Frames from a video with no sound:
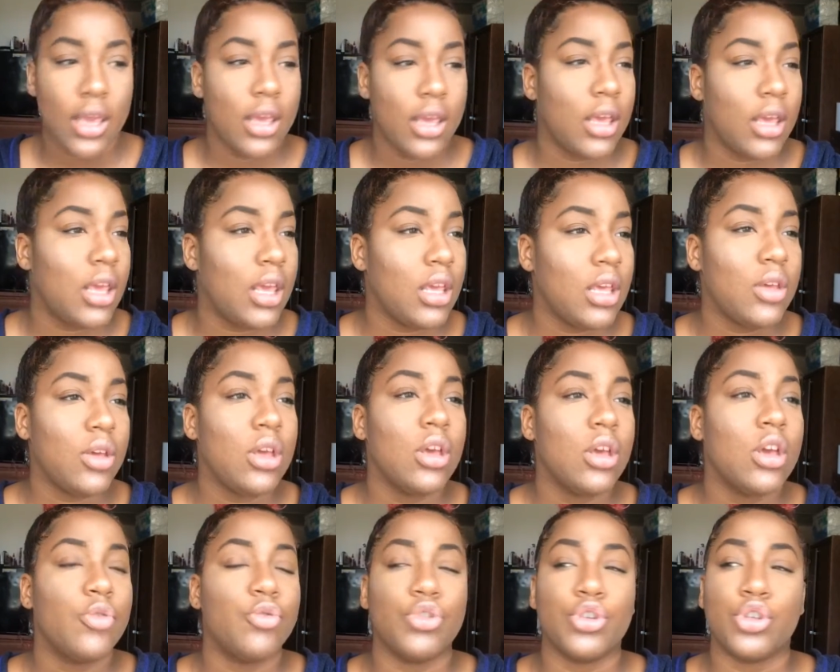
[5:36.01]
He
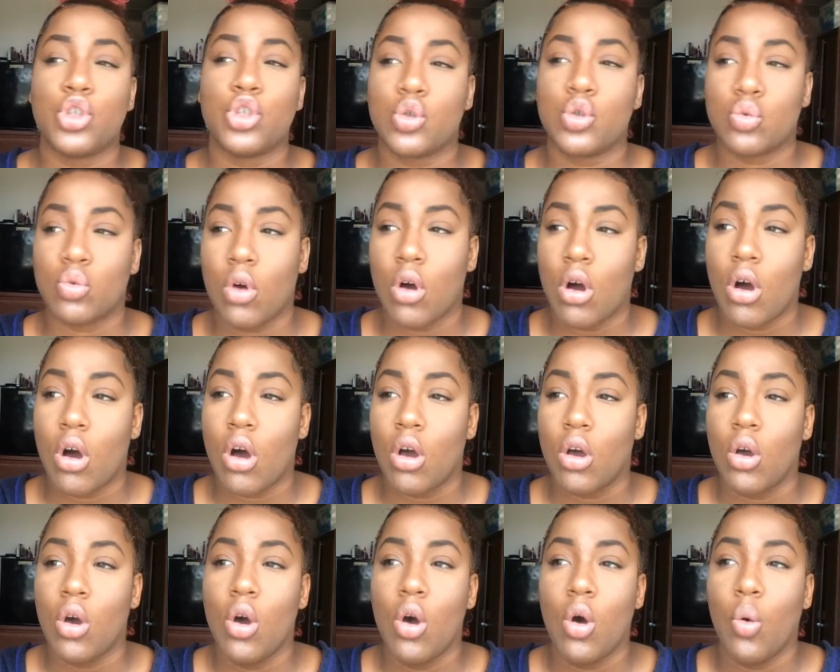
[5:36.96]
was
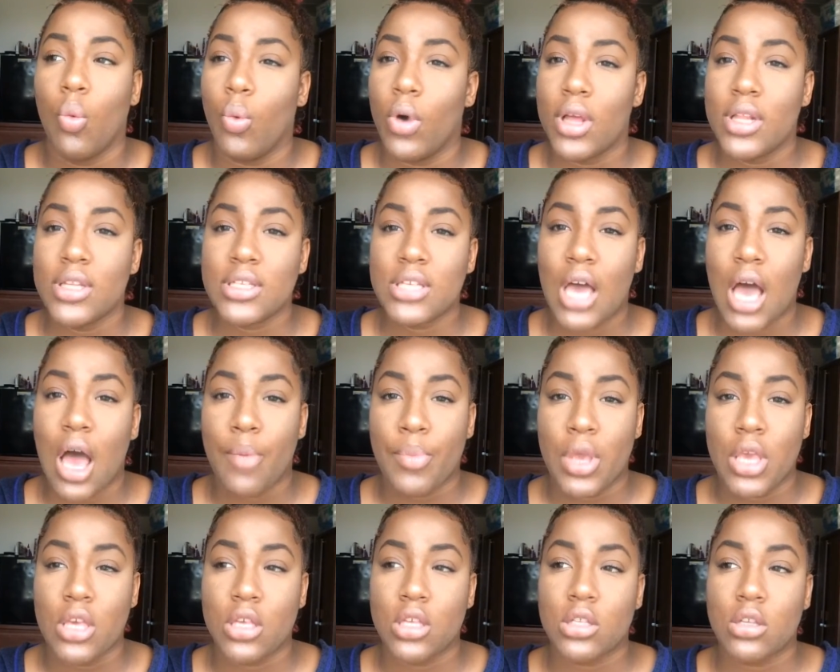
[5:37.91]
strong. One time
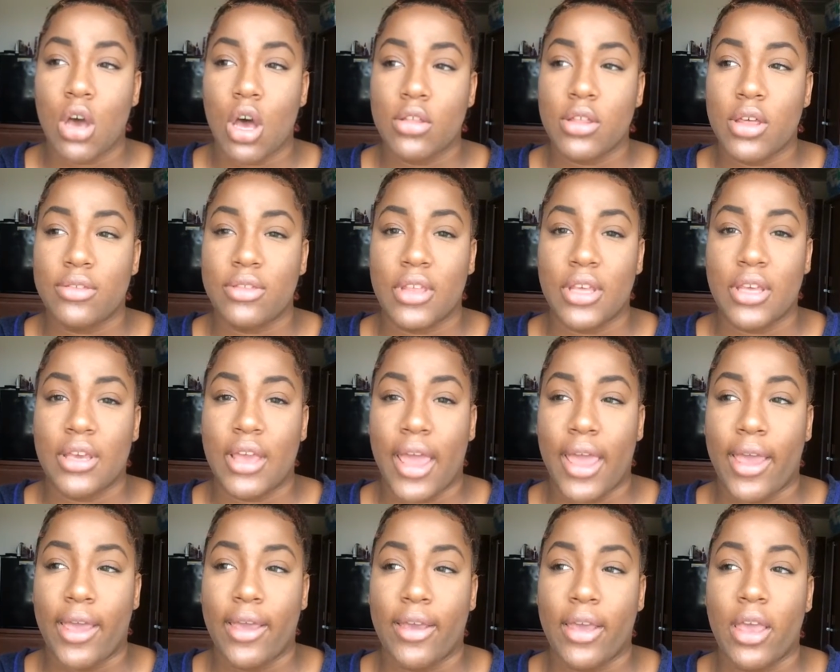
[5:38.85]
he saw that the
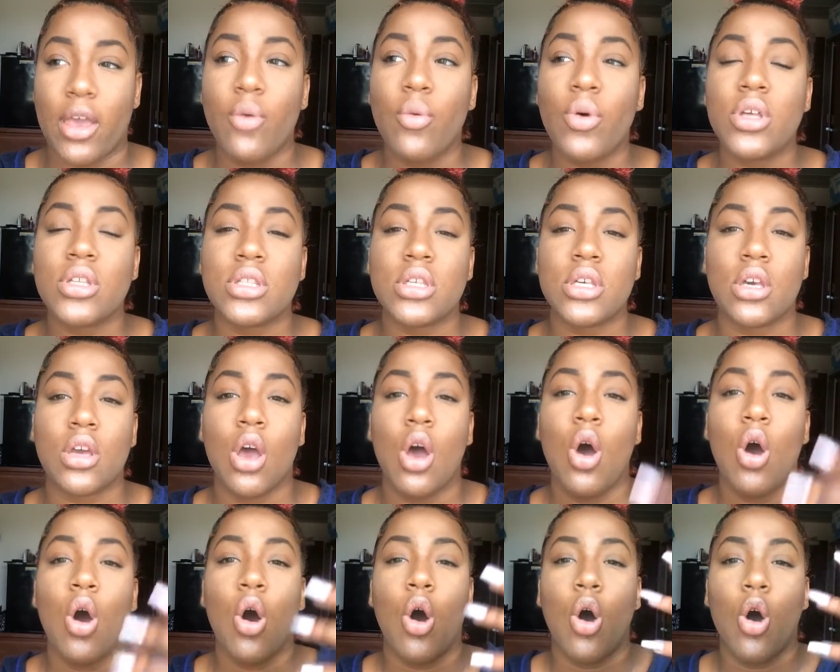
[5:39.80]
gate, it wasn't
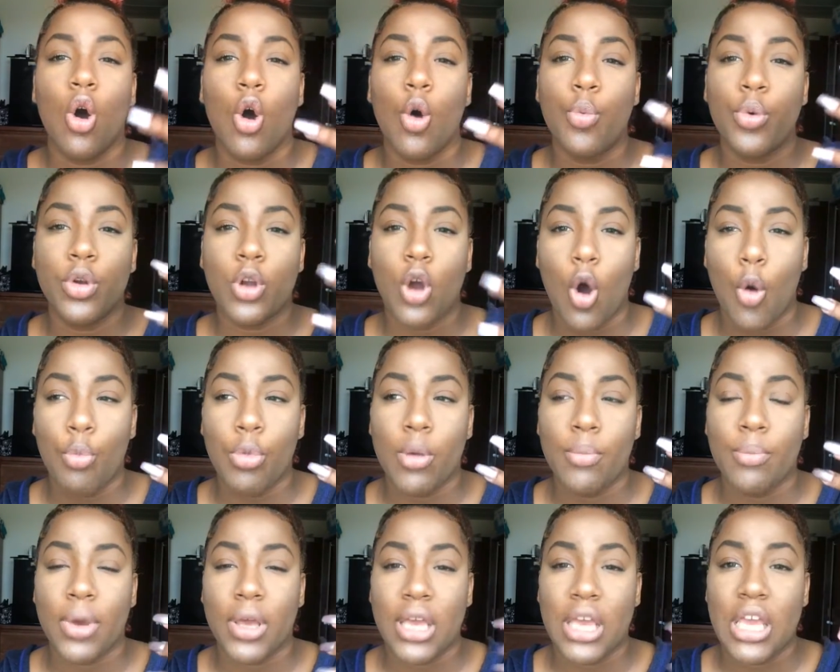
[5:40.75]
open,
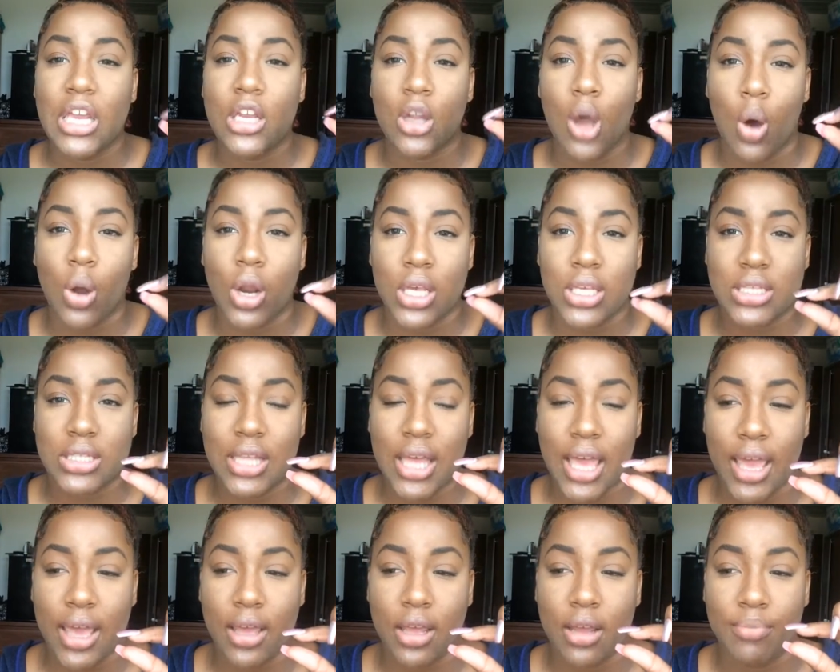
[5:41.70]
but he noticed
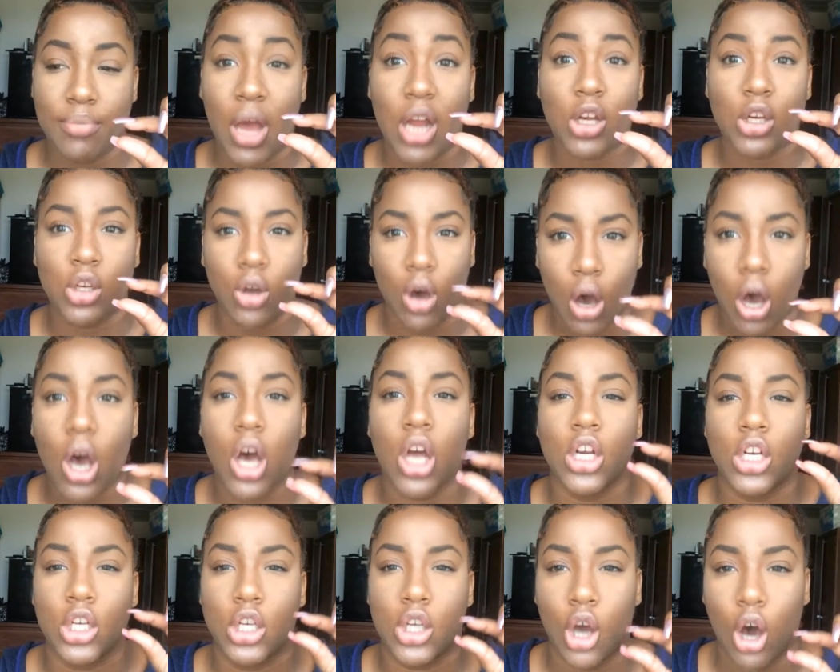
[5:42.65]
that my
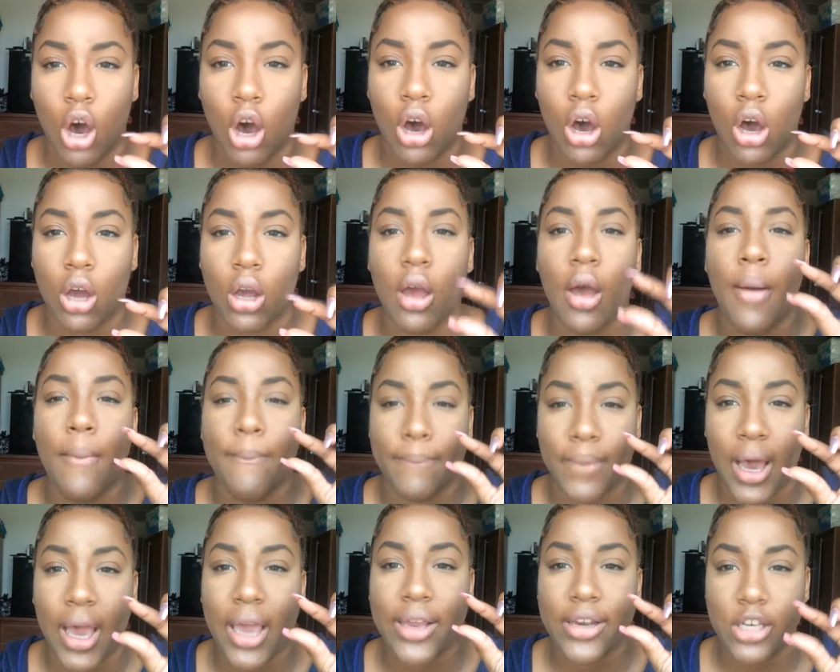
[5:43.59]
dog
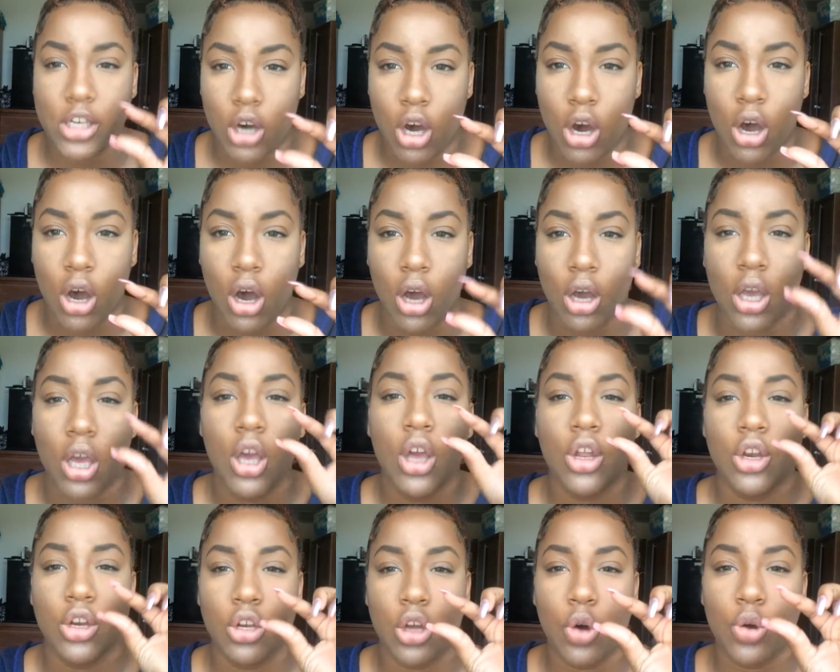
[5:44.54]

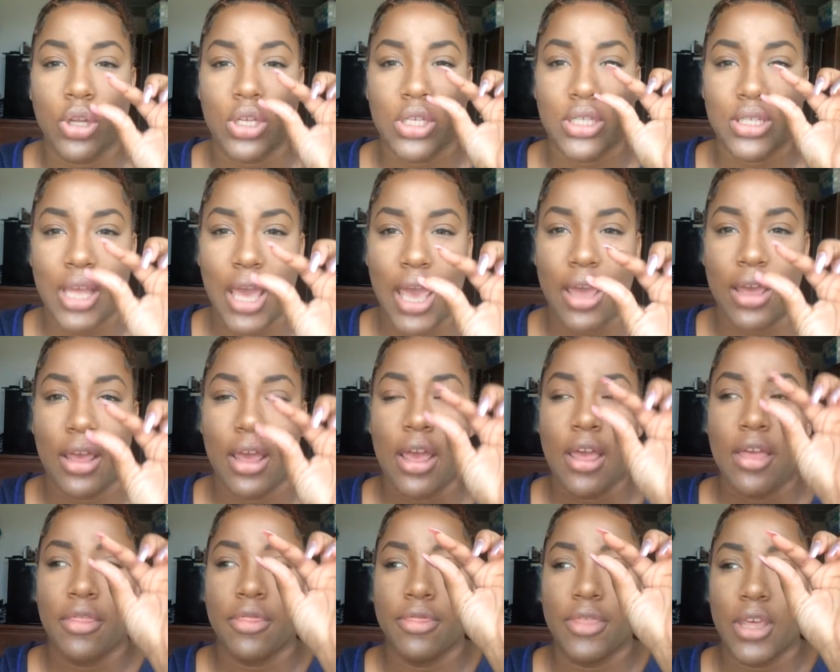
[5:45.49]
noticed that
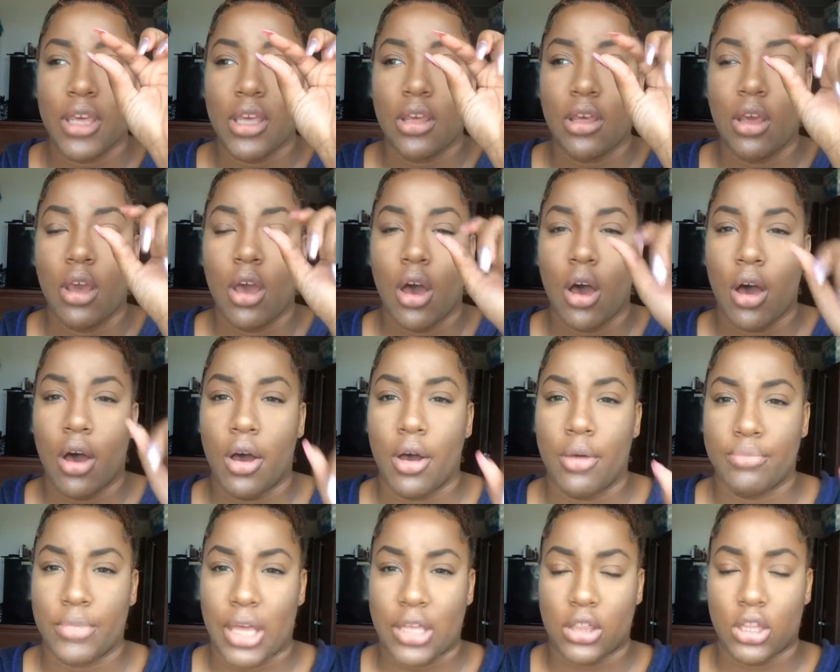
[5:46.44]
the
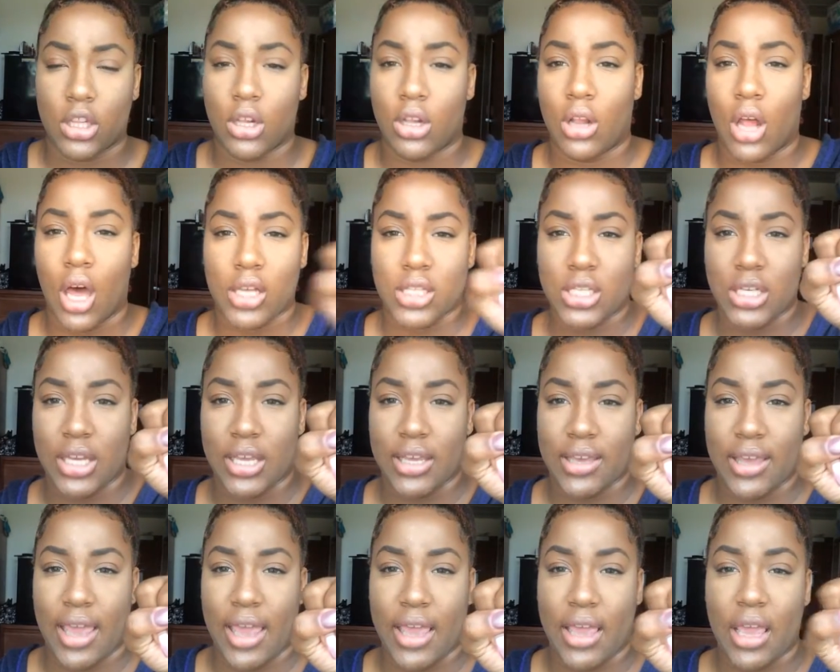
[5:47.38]
like the lock to the
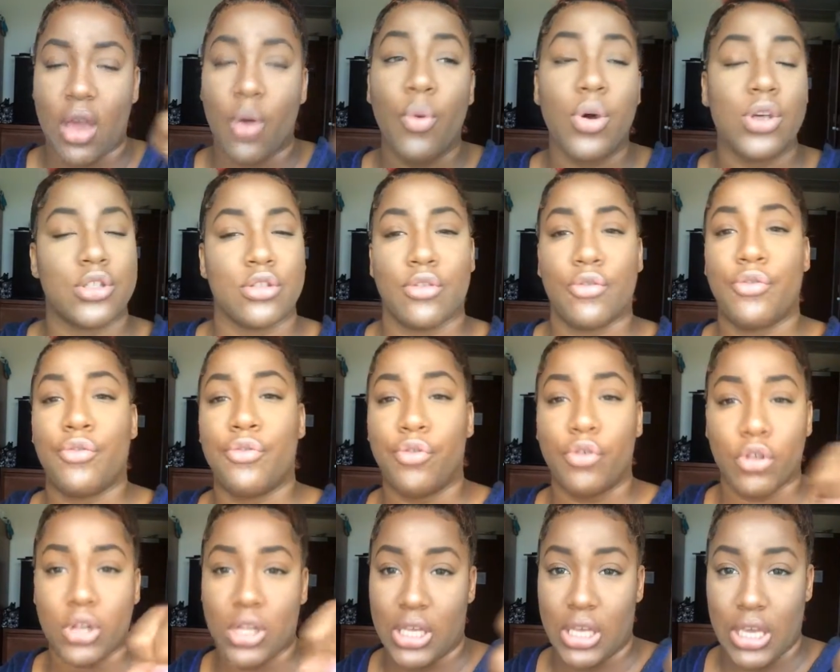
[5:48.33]
gate, it wasn't
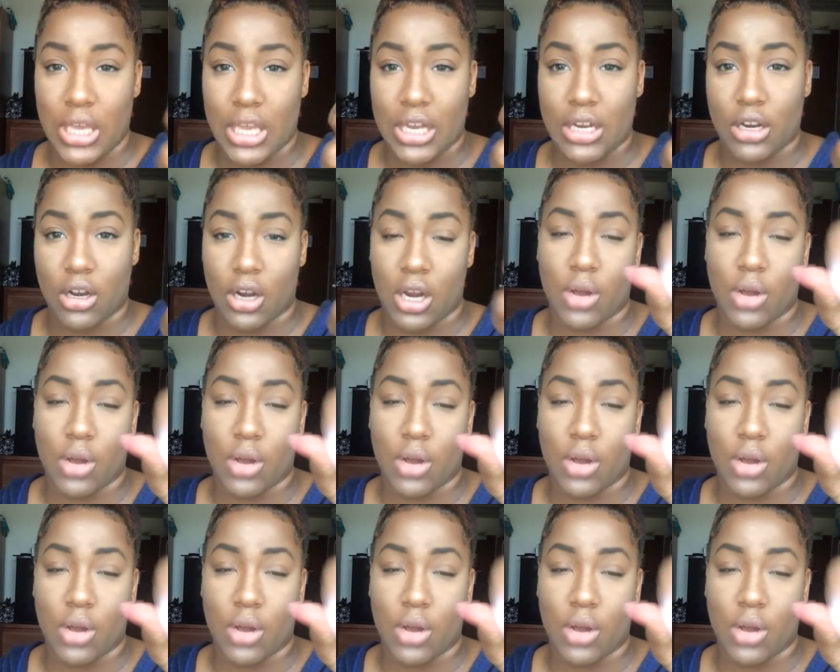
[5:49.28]
fully in there.